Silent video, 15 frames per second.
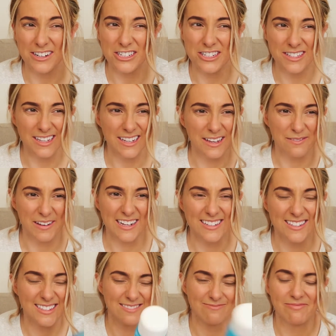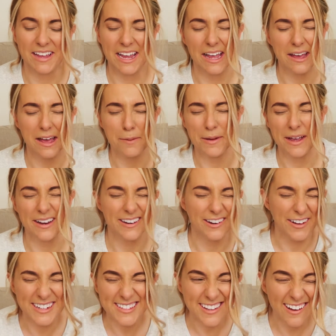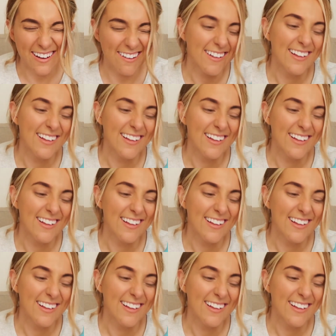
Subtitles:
I just think it makes it a bit nicer.